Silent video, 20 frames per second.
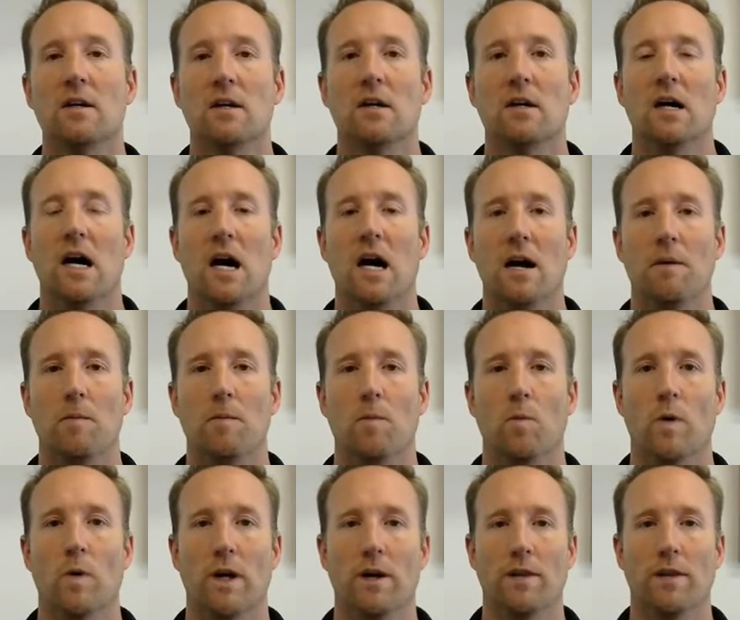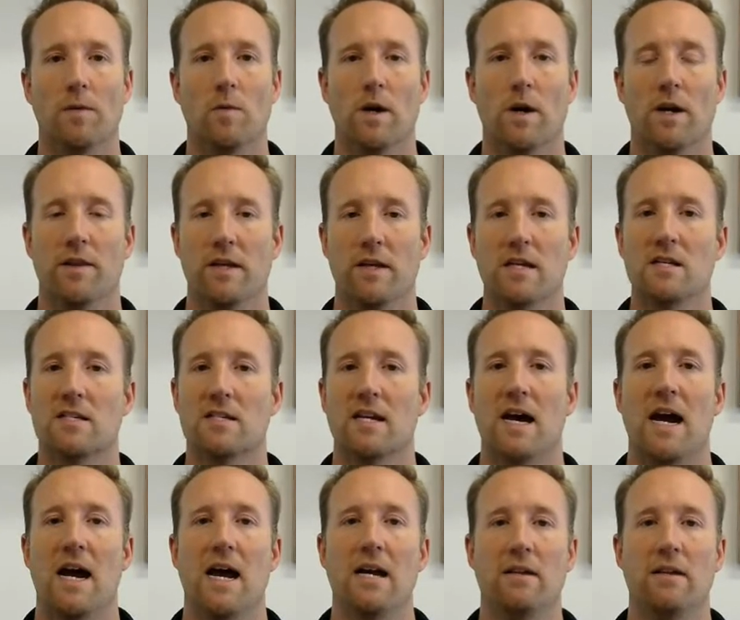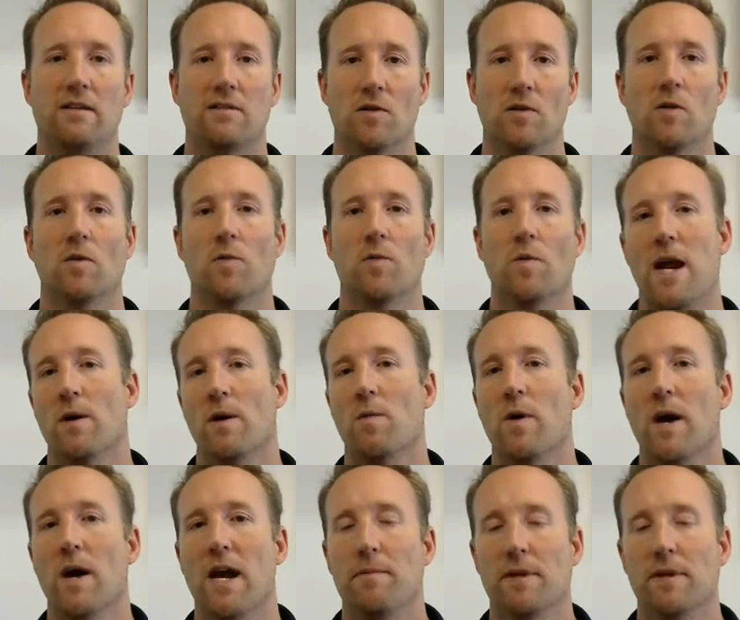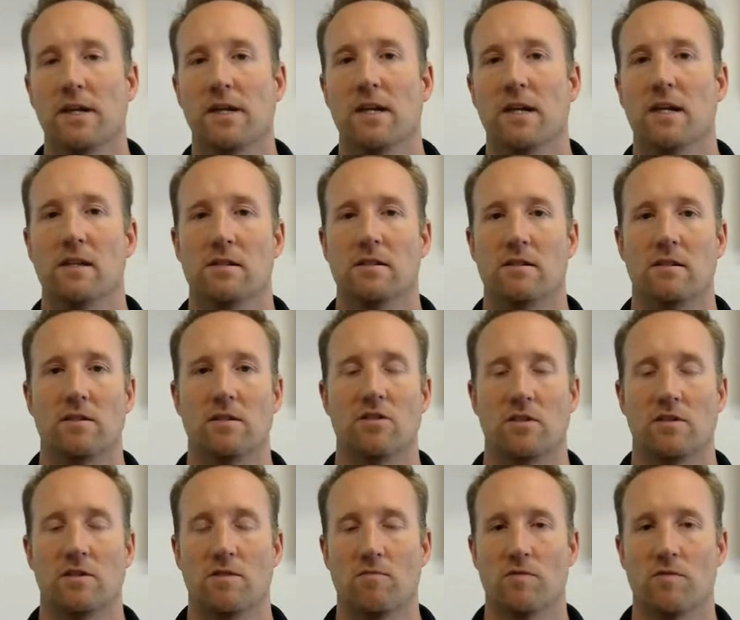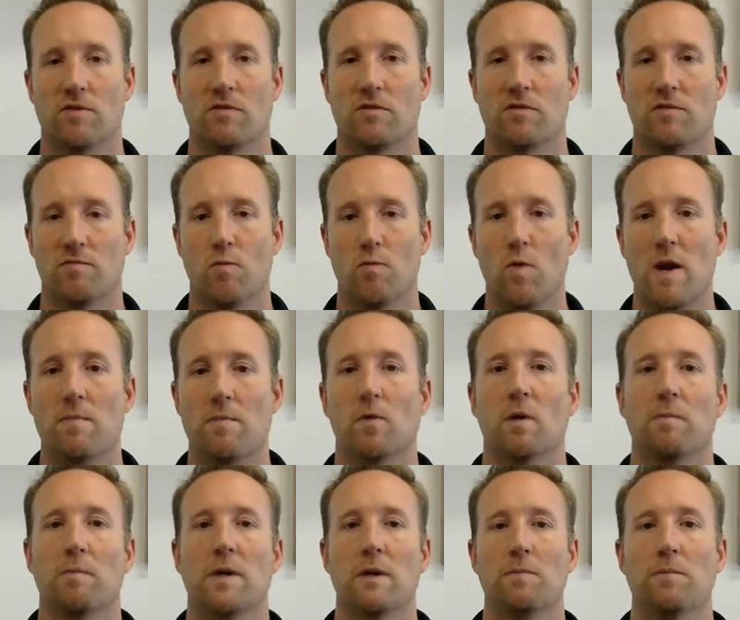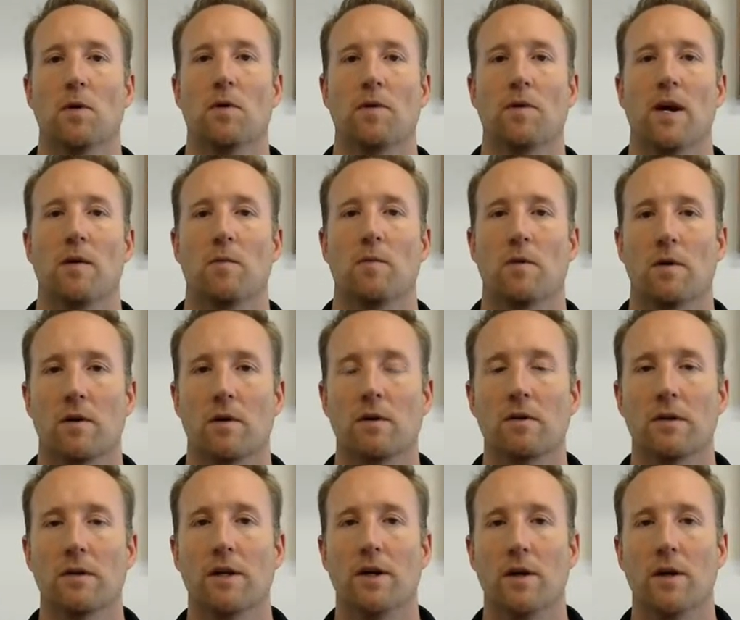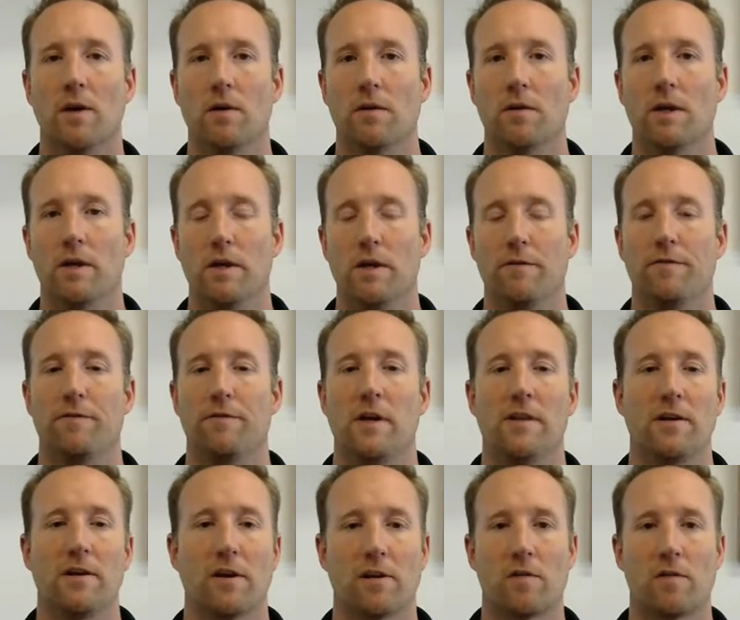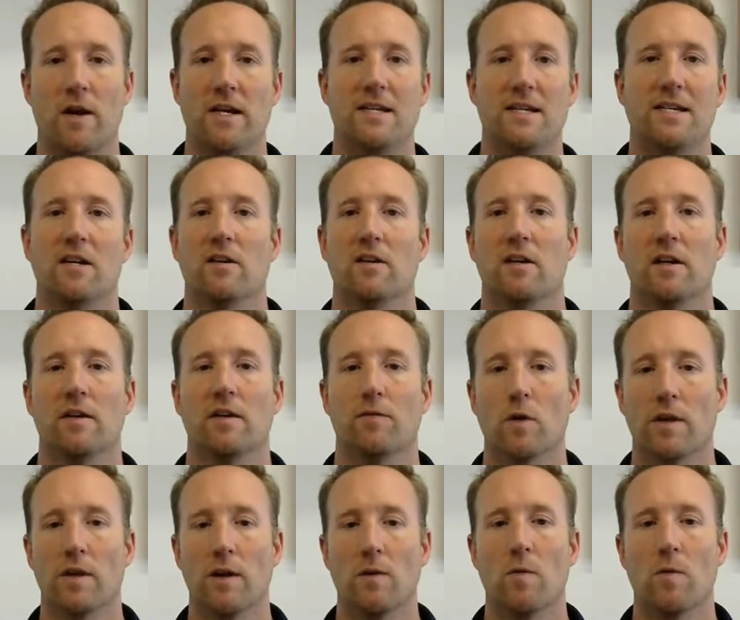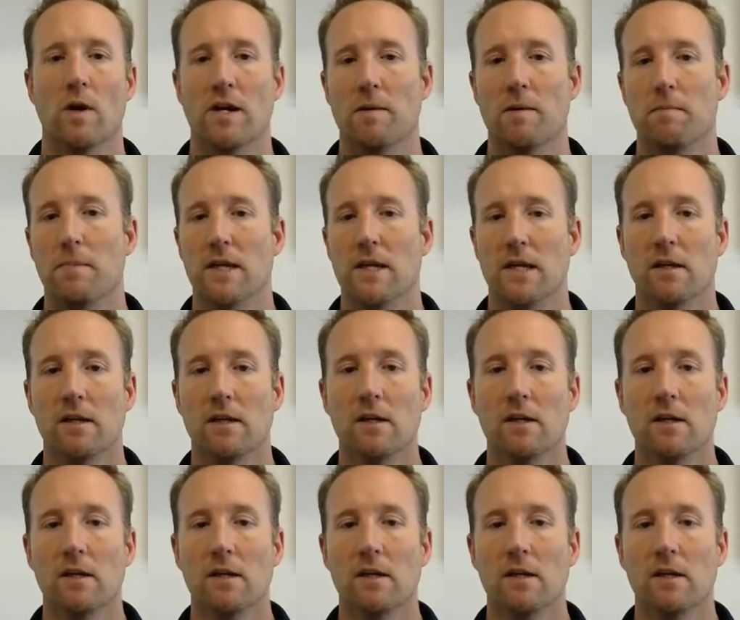Um, where the one on the east side sold right away because just there was just way more people that were, you know, it, it fit their criteria of where they wanted to be.